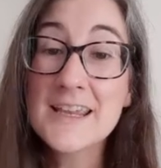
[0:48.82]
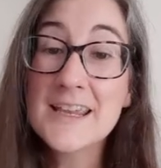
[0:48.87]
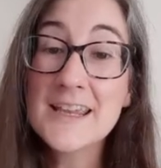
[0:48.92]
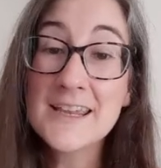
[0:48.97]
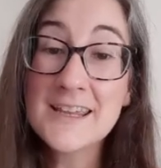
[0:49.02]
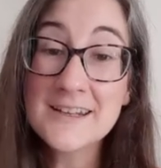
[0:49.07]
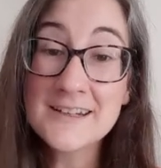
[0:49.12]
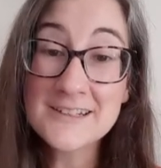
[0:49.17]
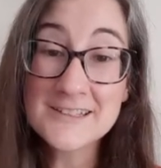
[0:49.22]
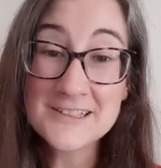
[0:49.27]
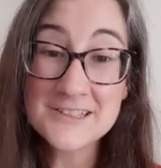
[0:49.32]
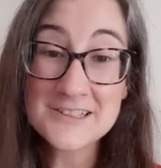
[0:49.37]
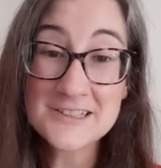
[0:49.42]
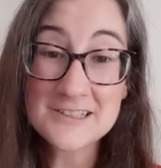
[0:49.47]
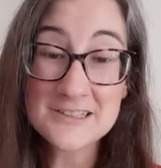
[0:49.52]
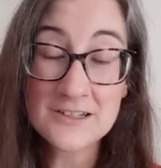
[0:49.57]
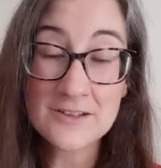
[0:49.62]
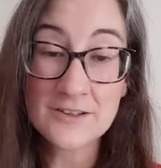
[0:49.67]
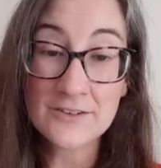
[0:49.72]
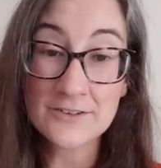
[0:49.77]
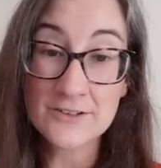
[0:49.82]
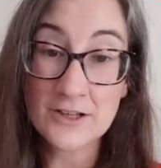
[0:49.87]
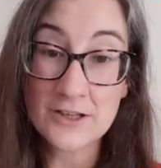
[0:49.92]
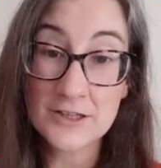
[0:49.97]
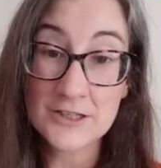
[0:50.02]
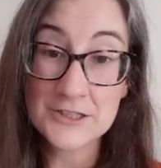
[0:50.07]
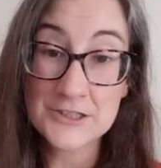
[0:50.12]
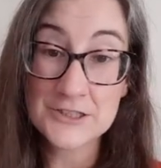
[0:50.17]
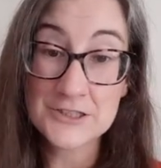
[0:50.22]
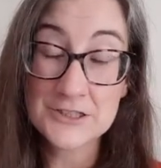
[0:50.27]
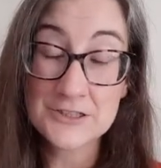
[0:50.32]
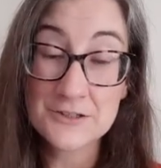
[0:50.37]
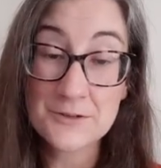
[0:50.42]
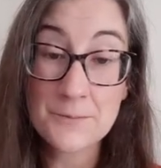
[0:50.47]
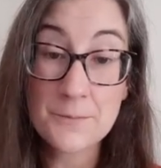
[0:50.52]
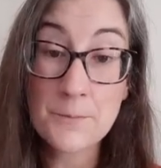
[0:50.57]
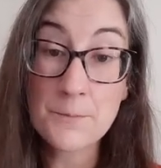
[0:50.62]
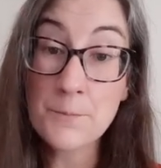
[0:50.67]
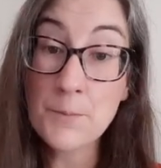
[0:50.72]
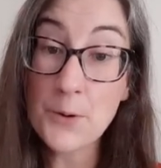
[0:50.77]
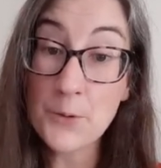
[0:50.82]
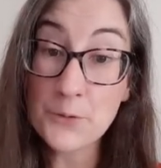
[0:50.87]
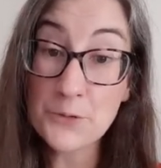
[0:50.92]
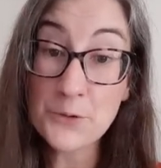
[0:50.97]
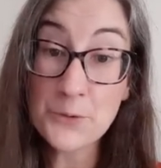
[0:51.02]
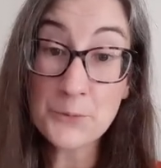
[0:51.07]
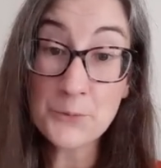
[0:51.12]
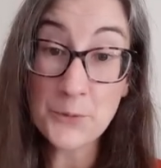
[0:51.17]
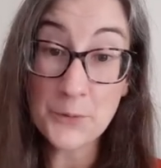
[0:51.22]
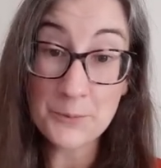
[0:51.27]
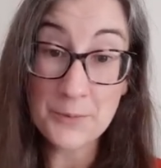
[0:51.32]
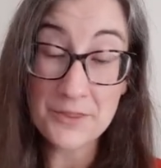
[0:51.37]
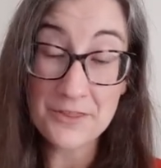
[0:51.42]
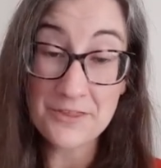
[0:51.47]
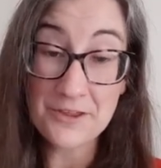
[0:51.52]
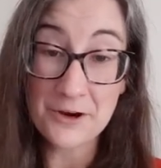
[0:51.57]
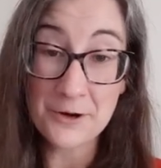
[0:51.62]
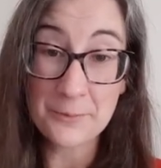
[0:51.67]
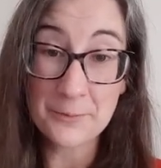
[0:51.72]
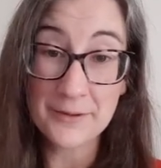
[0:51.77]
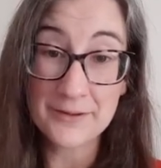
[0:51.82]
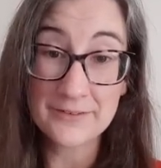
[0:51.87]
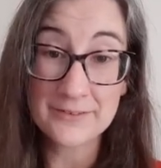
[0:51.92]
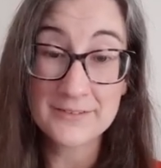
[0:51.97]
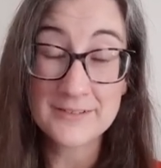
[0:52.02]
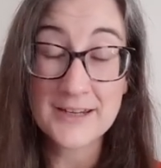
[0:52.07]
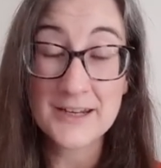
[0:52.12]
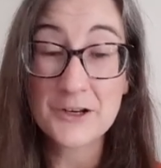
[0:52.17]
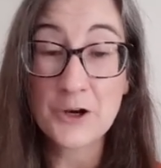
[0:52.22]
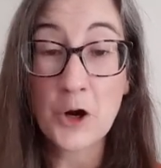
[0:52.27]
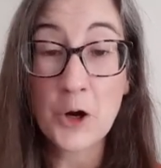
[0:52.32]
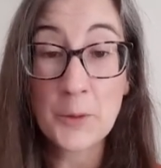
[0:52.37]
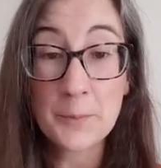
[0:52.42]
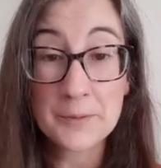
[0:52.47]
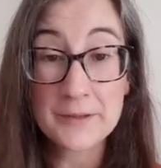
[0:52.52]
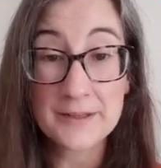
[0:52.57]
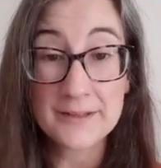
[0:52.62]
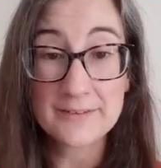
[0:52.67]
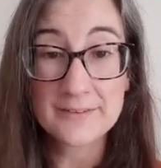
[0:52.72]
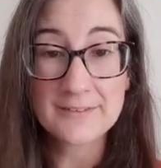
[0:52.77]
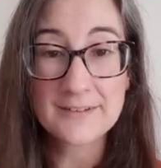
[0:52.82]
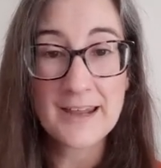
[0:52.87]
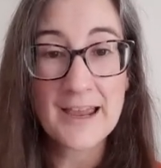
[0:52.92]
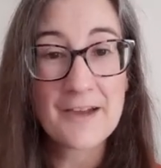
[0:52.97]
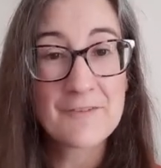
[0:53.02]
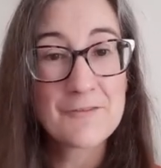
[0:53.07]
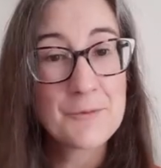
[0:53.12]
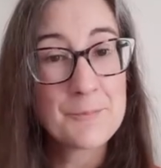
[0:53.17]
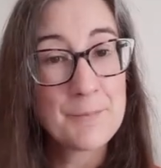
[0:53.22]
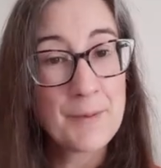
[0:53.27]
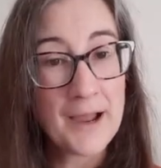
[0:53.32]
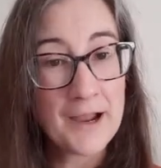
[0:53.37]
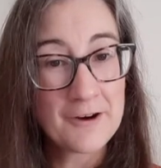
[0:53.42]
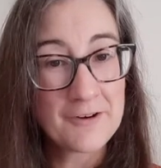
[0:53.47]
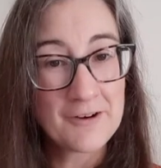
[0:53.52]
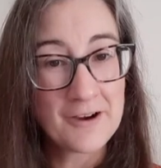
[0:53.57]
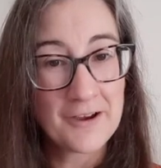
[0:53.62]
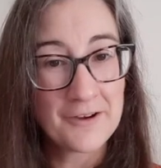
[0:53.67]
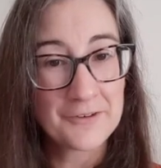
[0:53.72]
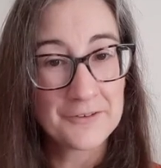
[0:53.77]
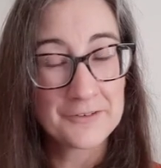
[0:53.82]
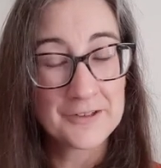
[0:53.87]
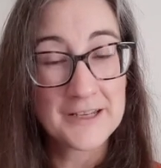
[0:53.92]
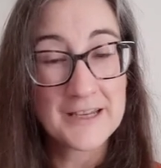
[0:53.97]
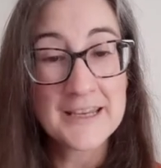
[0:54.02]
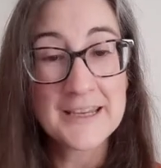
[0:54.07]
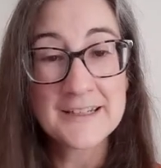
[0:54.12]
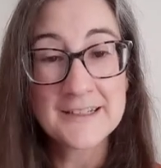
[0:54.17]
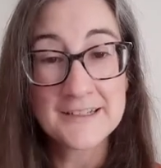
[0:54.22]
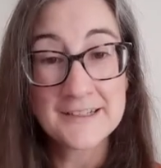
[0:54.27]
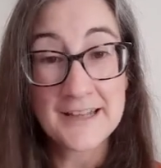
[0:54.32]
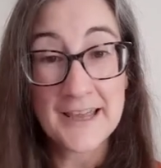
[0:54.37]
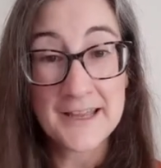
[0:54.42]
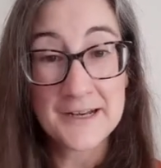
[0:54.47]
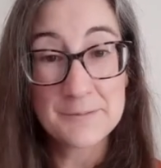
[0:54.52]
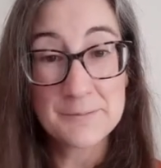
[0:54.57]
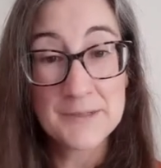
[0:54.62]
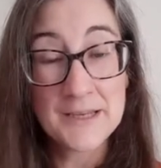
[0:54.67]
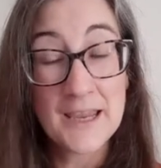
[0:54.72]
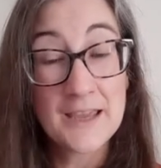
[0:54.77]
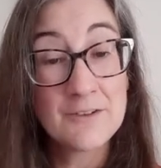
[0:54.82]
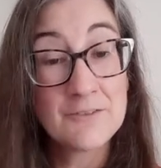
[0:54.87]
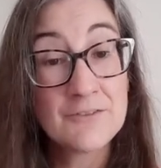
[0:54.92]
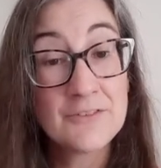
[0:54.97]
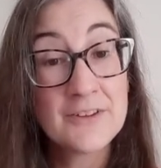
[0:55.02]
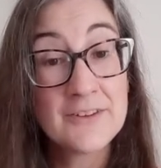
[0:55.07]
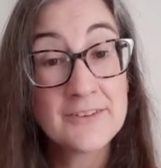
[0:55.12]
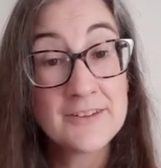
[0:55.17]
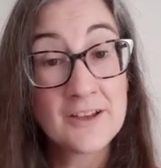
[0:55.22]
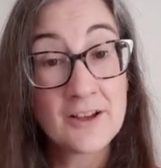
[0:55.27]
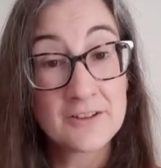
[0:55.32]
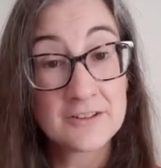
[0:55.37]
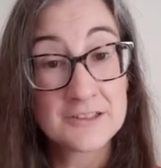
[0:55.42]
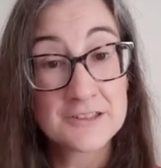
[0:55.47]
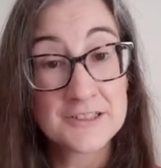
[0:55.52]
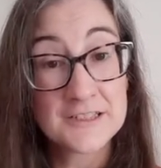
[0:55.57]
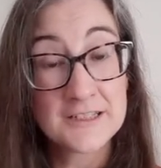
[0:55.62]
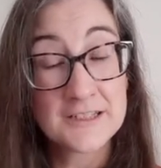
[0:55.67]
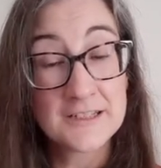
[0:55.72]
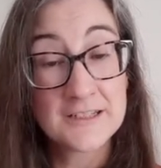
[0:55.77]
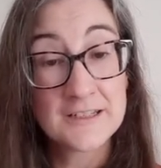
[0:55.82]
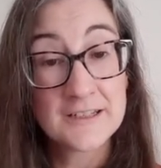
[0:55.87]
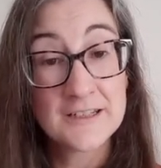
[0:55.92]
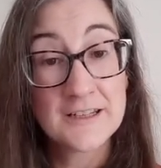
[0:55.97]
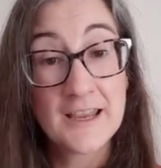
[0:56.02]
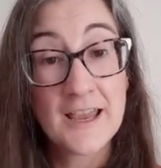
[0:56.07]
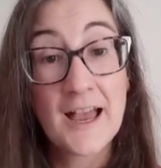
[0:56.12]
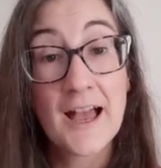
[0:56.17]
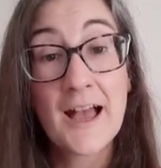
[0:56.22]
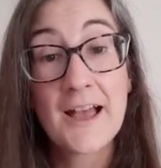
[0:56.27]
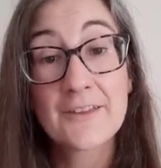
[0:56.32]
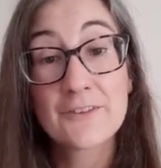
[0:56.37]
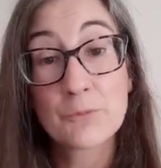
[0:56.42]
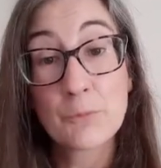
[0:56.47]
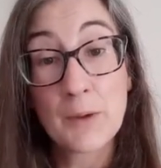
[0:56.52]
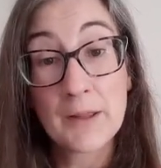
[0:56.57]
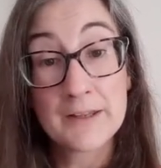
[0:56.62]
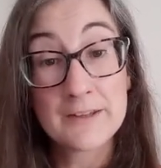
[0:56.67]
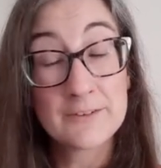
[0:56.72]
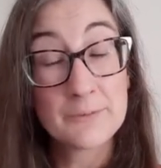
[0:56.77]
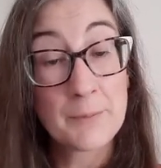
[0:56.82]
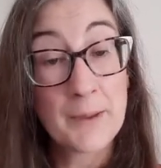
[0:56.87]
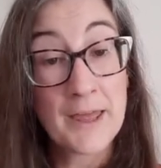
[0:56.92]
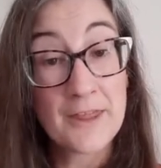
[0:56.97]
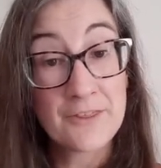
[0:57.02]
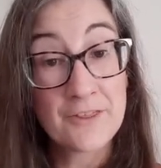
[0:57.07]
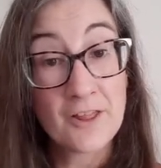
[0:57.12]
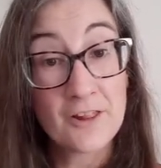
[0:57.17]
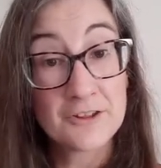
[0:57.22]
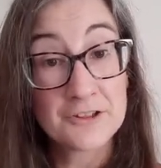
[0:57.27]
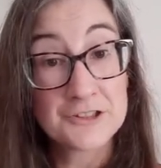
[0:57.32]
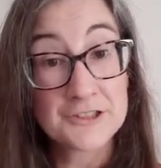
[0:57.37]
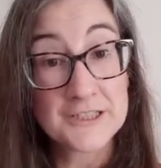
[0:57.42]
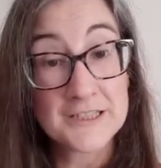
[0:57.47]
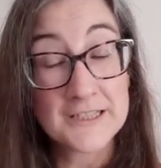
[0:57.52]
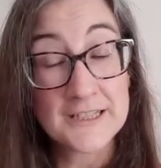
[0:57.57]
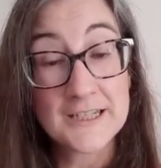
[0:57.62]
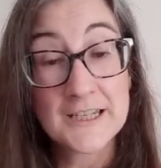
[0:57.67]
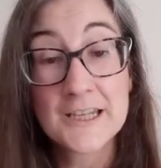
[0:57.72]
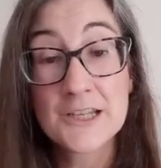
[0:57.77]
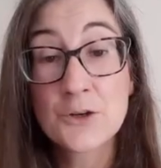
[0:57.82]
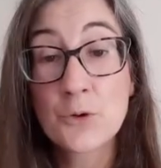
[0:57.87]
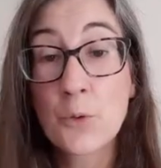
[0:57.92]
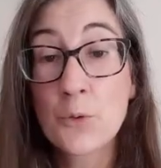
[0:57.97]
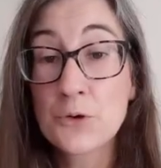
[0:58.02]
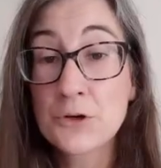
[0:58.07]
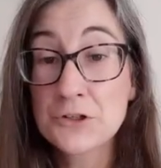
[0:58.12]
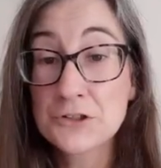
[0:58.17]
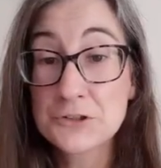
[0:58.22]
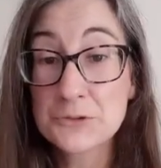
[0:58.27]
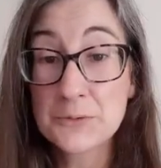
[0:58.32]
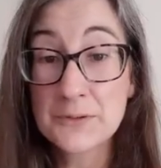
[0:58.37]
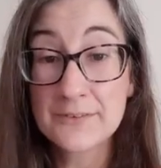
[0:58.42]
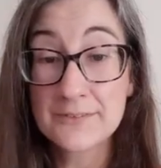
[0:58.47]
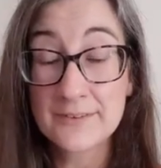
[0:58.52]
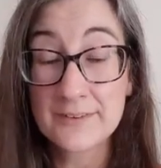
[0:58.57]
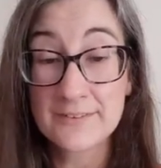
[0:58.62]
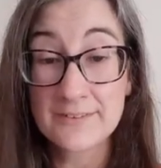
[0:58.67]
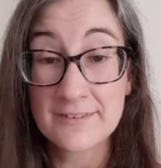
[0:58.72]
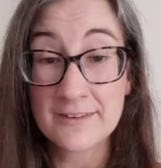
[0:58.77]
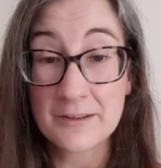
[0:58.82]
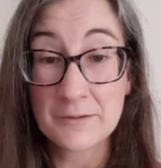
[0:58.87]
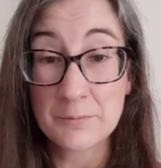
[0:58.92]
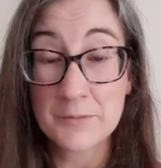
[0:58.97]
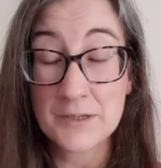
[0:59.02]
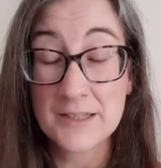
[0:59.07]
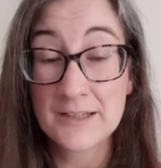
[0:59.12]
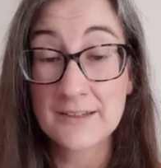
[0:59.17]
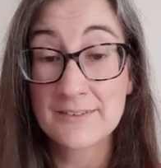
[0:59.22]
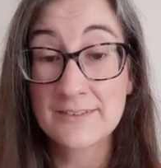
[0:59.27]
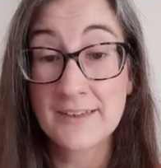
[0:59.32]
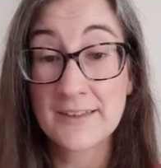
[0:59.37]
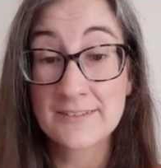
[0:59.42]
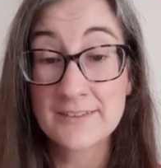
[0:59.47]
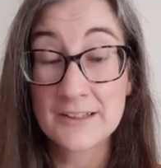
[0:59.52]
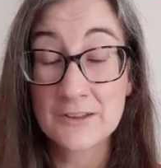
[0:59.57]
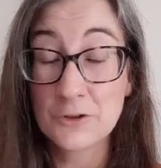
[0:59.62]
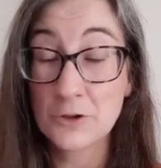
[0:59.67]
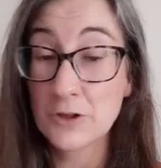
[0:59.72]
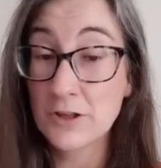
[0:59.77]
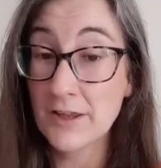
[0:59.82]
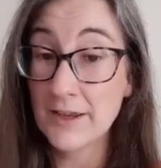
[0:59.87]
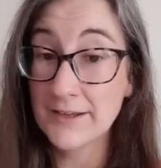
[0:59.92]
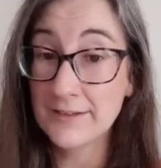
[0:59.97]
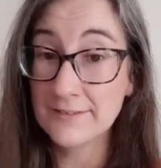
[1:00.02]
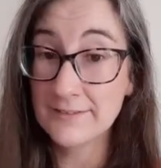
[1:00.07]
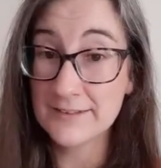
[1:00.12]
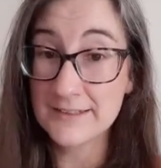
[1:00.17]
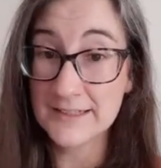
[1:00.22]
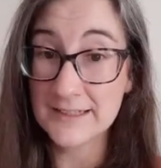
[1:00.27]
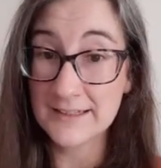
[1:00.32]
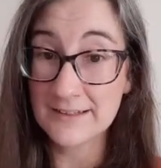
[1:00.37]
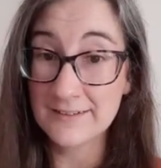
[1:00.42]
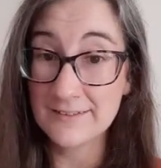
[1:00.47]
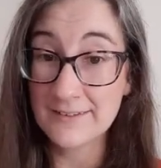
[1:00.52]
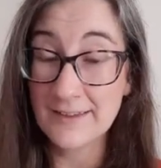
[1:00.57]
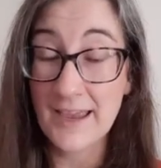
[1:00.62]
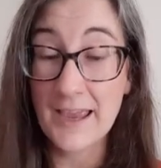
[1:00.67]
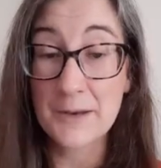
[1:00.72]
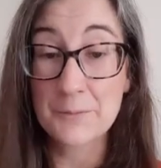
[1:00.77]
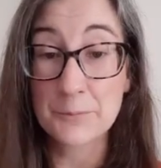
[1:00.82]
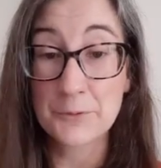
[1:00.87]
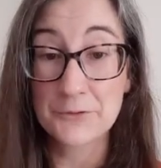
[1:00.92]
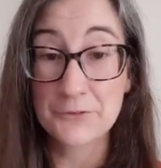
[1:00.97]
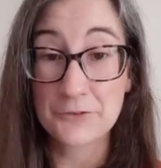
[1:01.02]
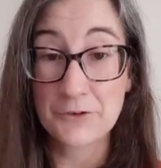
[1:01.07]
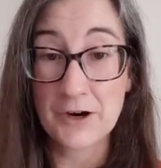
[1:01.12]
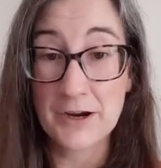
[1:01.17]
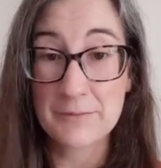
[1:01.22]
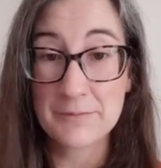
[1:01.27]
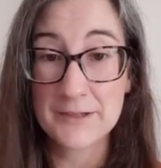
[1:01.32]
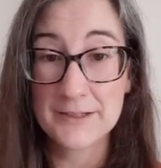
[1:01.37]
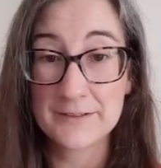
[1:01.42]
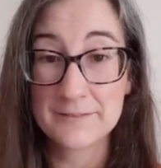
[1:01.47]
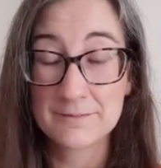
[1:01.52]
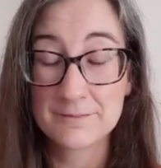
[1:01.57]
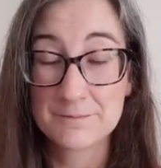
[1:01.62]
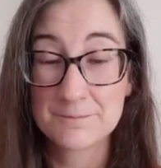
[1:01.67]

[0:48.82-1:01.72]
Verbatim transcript: In addition to this knowledge, both aromatherapist and herbalist have a background in anatomy and physiology, as well as pathology, in order to assist them in assessing their clients' needs and prescribing.